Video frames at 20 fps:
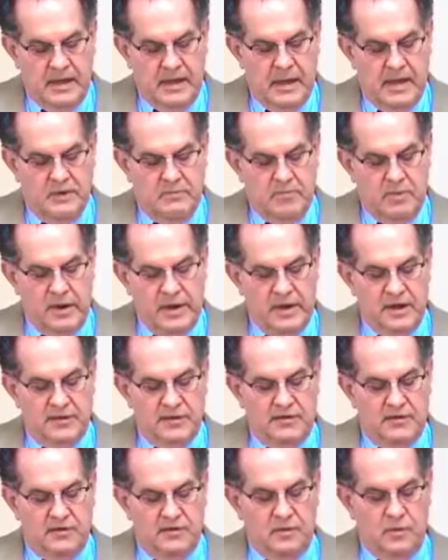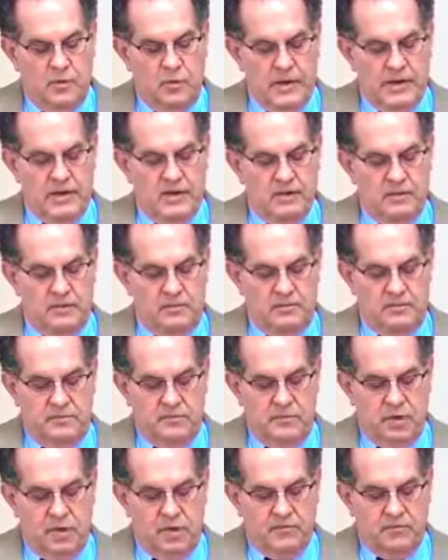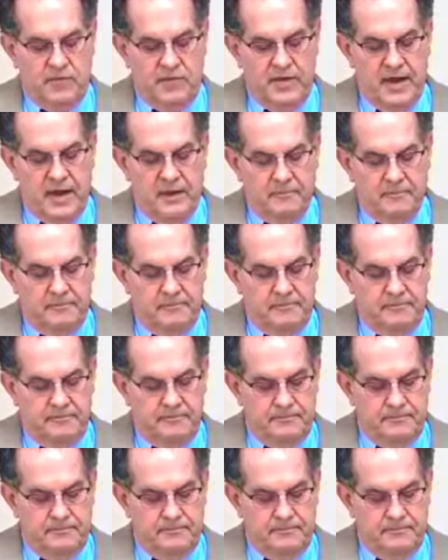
and bringeth the wheel over them.